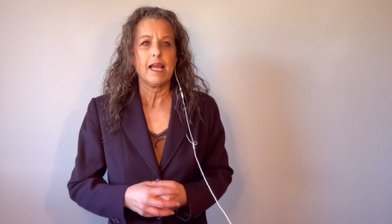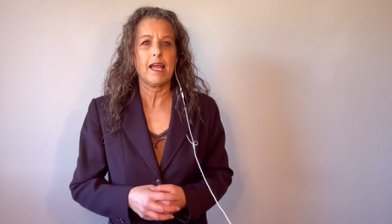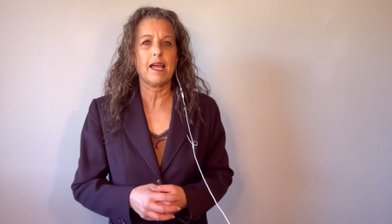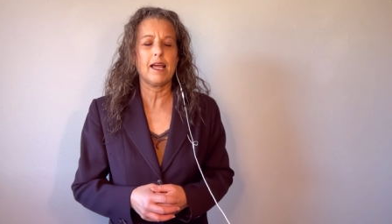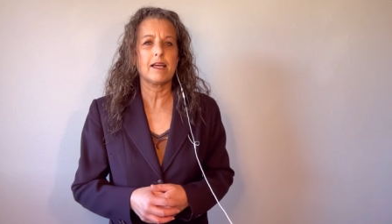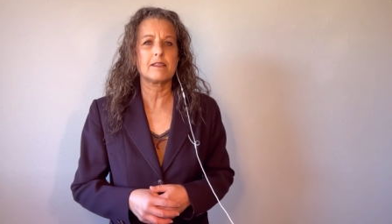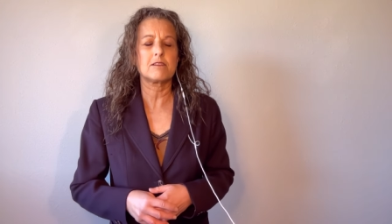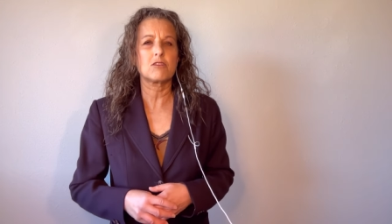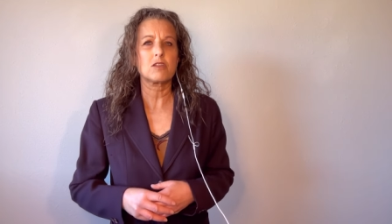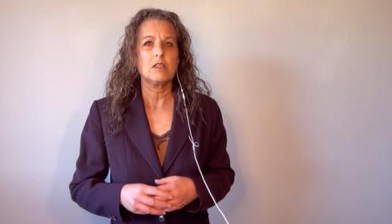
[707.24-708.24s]

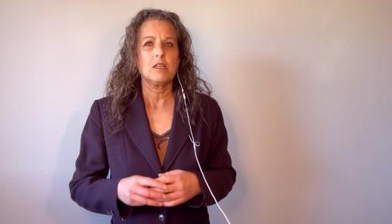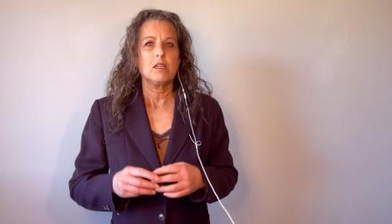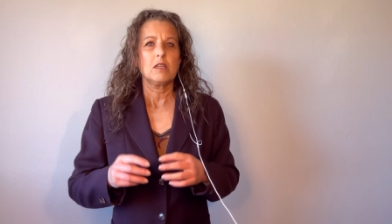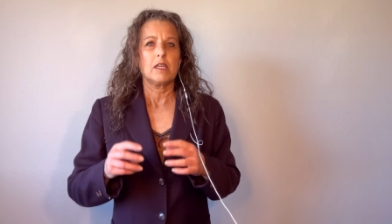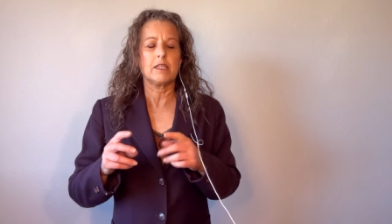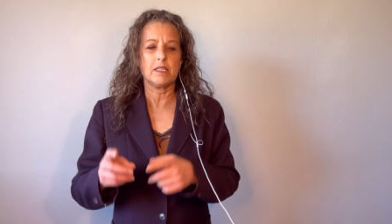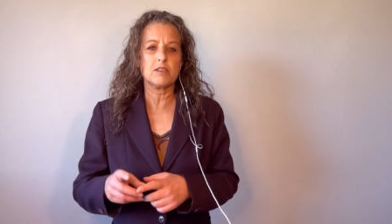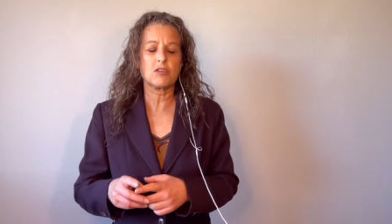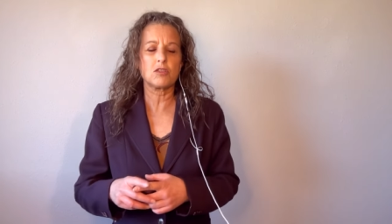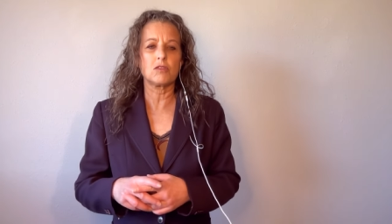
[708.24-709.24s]
And it
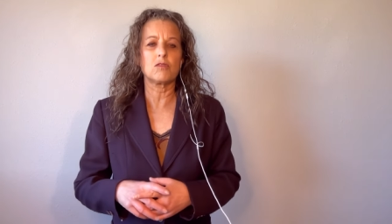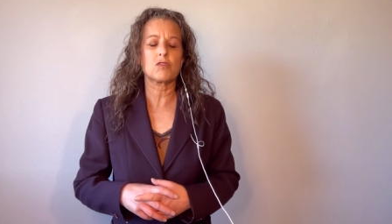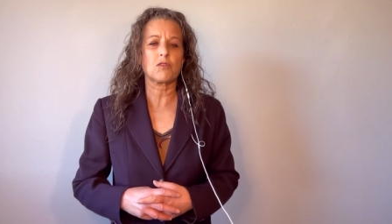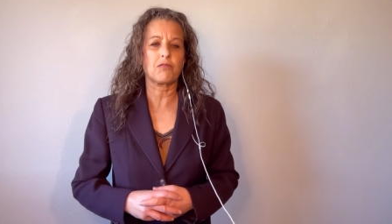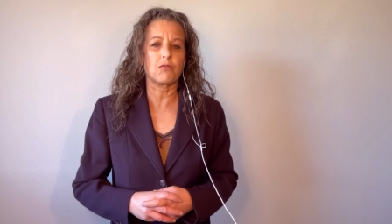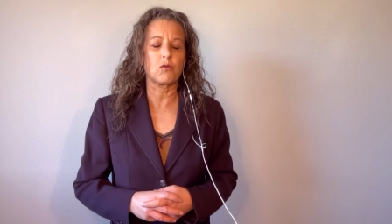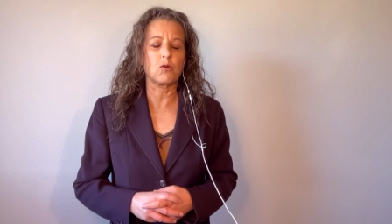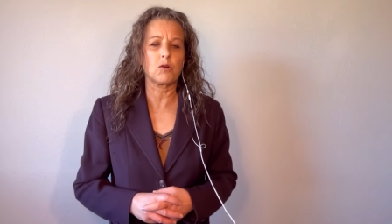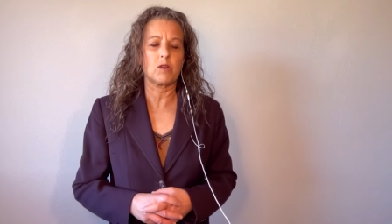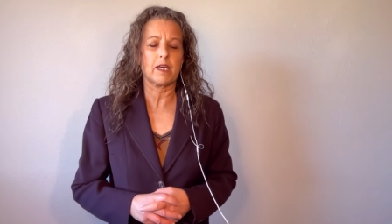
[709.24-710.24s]
is used
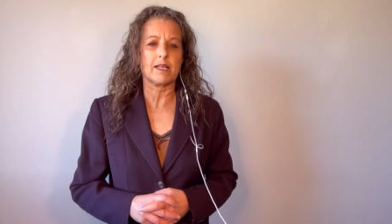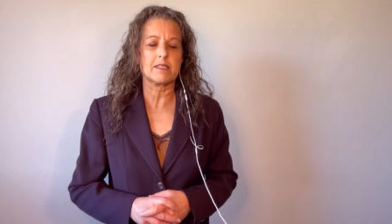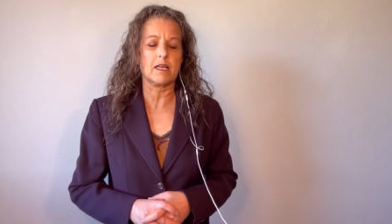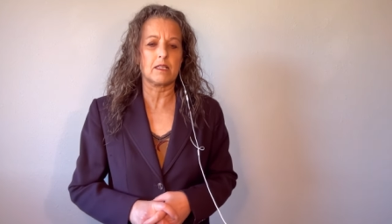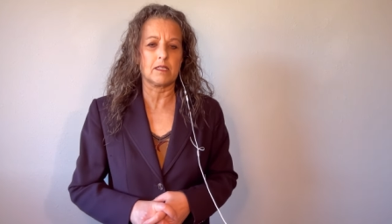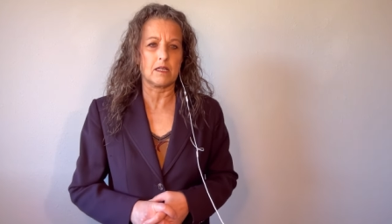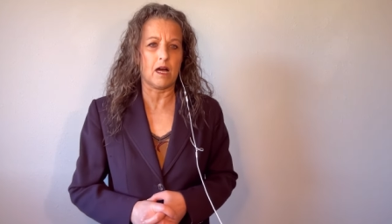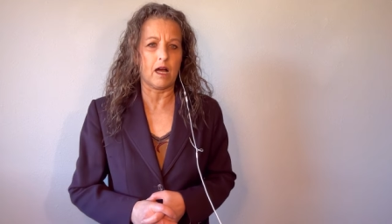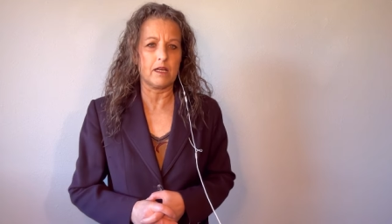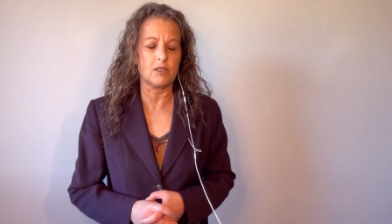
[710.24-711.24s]
for, like I said, like the
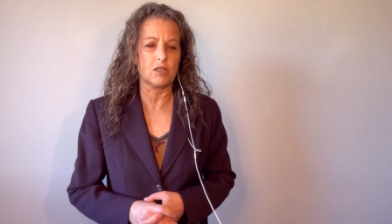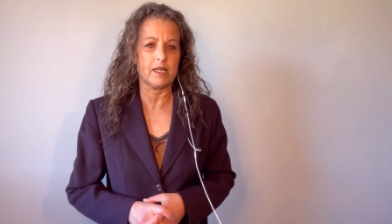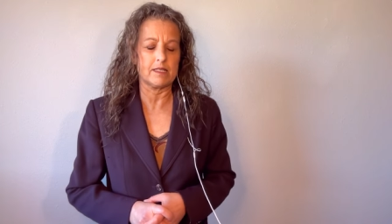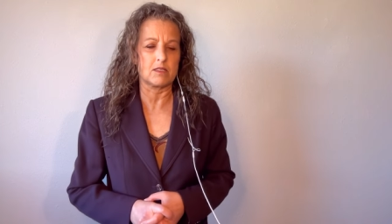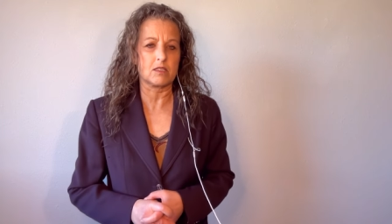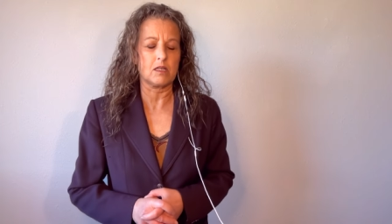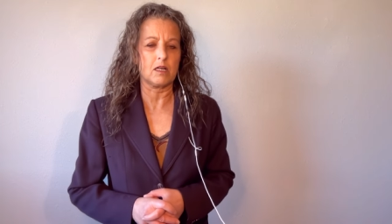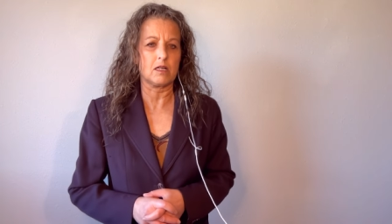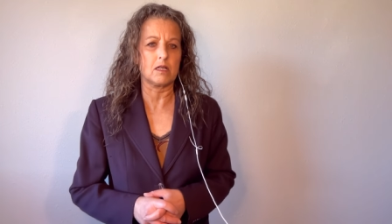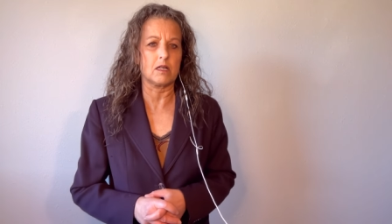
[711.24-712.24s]
higher end
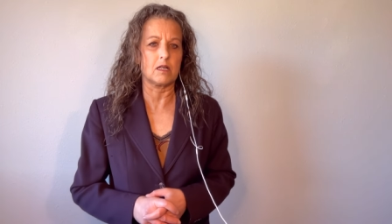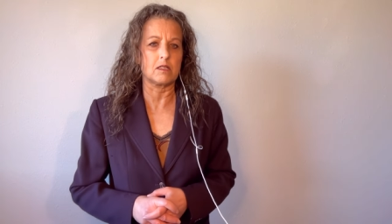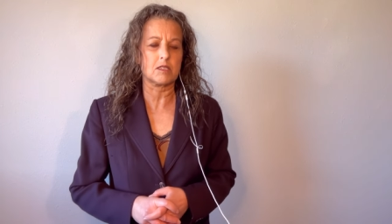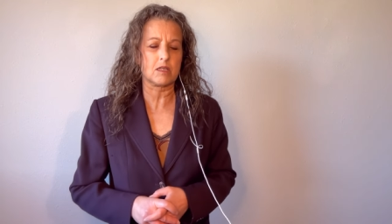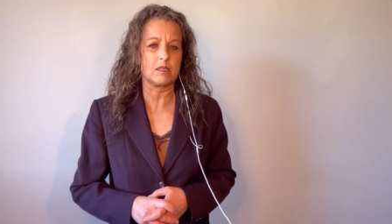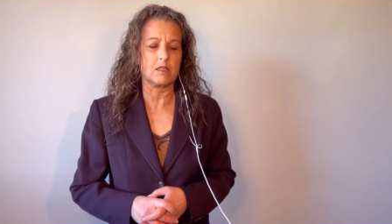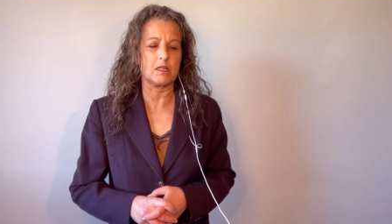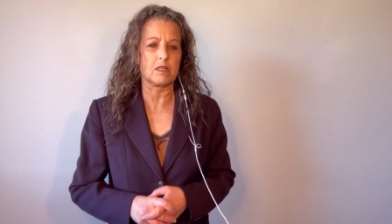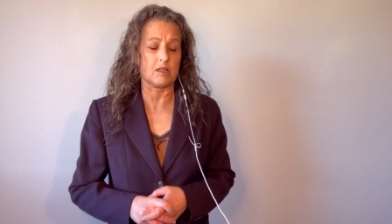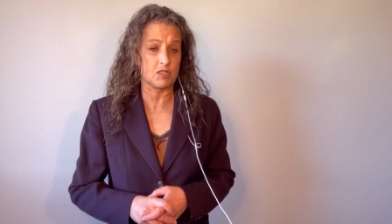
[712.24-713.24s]

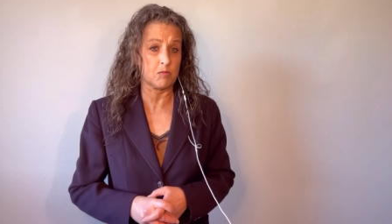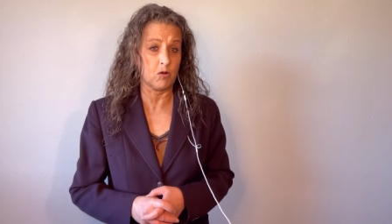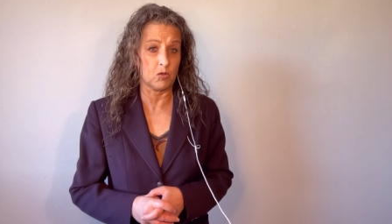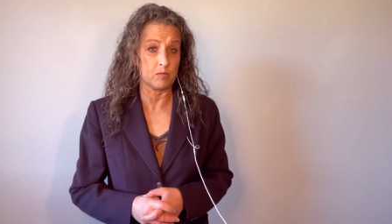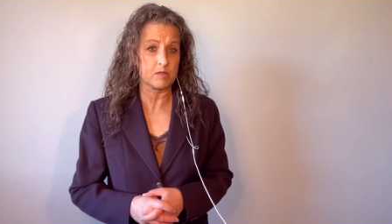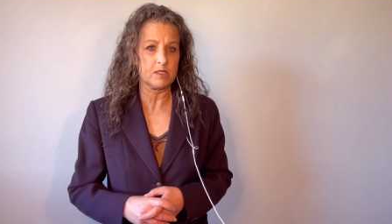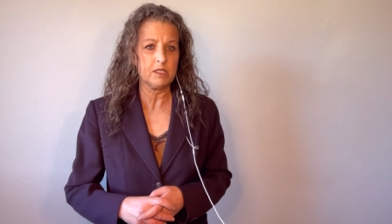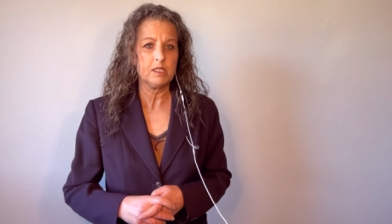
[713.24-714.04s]
custom homes.